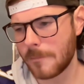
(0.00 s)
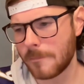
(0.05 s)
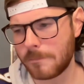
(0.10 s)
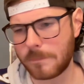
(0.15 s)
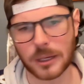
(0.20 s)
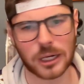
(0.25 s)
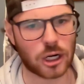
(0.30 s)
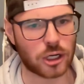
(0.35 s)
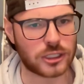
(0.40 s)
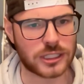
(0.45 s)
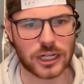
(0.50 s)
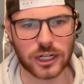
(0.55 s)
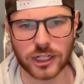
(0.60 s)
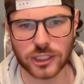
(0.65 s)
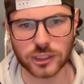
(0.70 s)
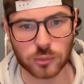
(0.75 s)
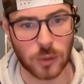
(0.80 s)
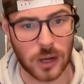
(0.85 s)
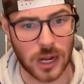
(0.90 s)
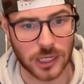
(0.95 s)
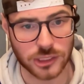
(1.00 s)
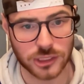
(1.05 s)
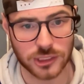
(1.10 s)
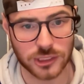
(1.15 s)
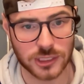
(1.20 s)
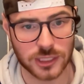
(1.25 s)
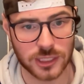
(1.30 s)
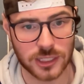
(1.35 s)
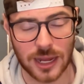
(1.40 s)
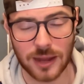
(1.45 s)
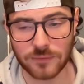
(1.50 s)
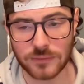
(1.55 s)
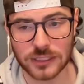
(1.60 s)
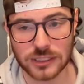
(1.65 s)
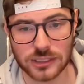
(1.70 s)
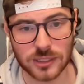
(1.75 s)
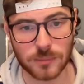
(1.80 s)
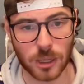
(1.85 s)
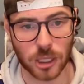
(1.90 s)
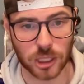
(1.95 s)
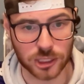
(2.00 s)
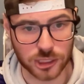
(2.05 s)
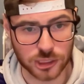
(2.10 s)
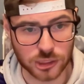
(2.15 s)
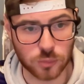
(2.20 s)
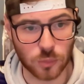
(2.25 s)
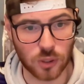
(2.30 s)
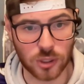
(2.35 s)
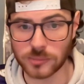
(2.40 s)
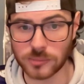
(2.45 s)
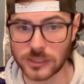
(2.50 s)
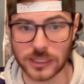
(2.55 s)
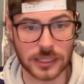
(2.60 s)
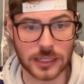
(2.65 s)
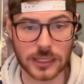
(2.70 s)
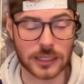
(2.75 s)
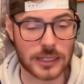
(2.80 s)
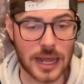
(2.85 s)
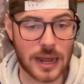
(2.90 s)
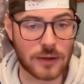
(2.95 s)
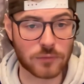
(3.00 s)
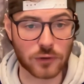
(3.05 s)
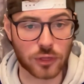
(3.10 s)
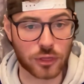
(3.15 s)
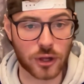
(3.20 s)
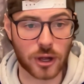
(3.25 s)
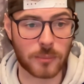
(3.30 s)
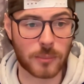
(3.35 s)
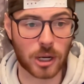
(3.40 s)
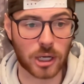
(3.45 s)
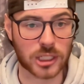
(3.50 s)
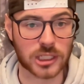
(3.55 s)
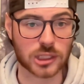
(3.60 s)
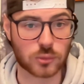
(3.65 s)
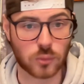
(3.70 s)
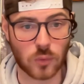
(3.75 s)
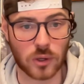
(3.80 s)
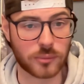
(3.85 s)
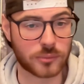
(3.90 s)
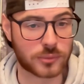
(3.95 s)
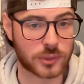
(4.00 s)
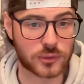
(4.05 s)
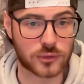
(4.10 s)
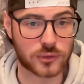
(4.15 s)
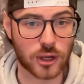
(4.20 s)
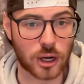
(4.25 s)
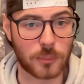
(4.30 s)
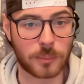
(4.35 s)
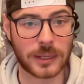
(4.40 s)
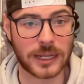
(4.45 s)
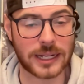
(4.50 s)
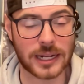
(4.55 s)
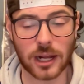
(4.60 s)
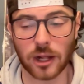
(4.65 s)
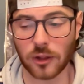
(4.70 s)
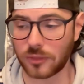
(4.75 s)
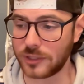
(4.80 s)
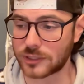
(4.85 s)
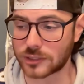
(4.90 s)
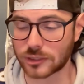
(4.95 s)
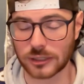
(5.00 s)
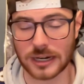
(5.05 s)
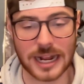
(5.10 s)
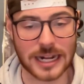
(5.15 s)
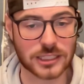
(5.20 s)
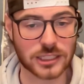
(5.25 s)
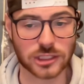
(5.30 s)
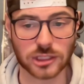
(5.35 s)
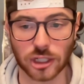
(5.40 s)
But our Darius Washington, obviously Marcus Williams, you never thought Marcus Williams would start being healthy scratches.